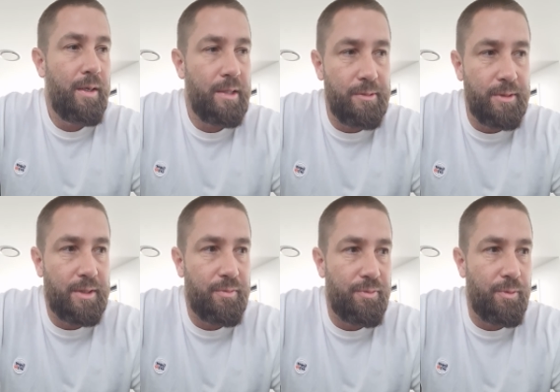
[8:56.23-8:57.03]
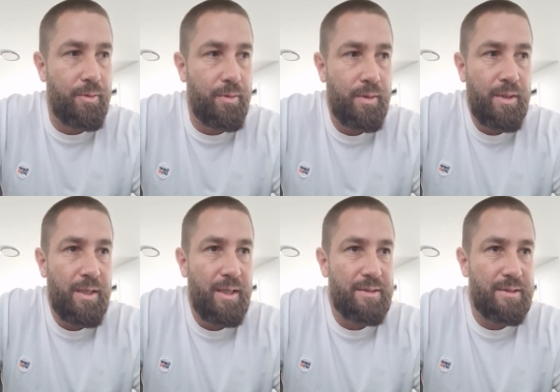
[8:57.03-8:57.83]
Lyrica for,
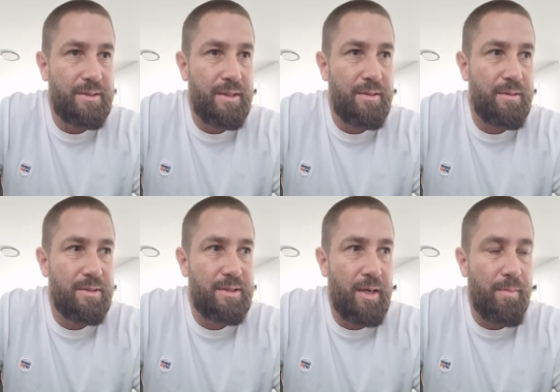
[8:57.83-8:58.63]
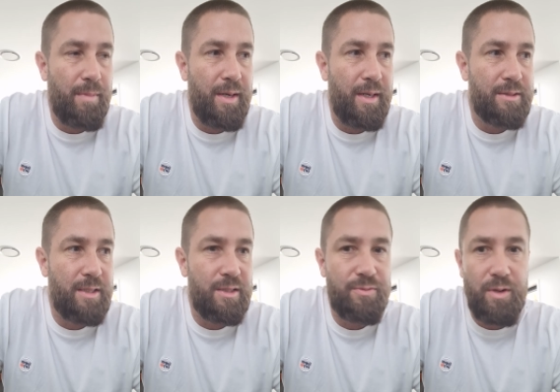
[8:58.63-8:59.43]
as I said, I started on Monday,
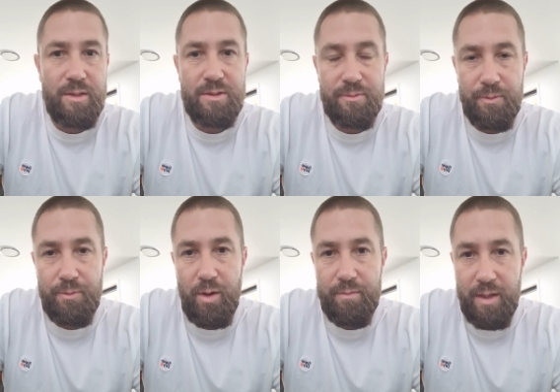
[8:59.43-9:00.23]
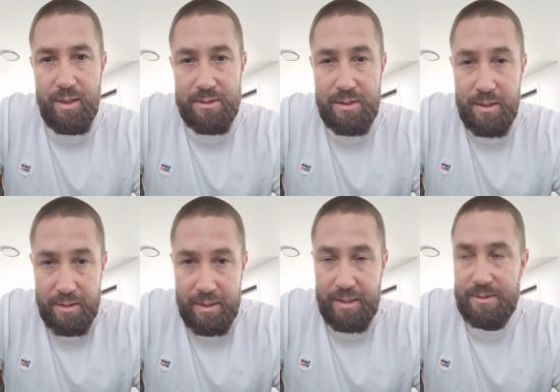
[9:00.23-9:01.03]
today's Friday, so for 5 days.
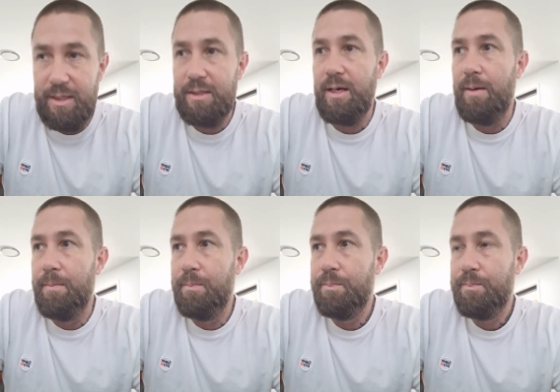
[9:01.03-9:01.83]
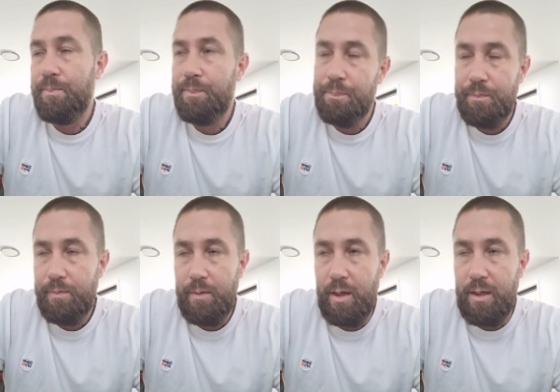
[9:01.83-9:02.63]
Can take a
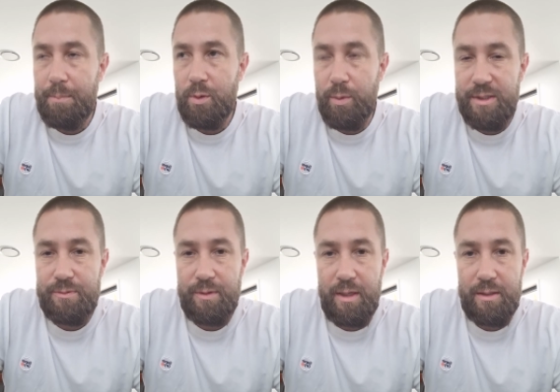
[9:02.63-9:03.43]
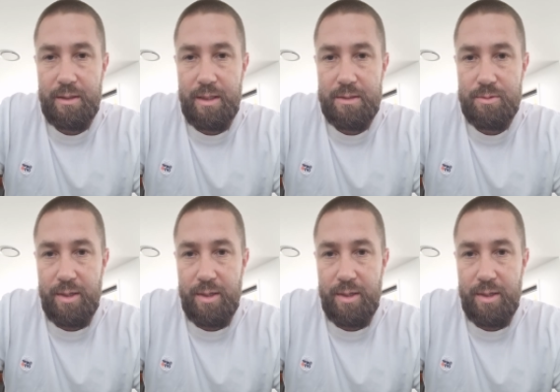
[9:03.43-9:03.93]
couple of weeks for that to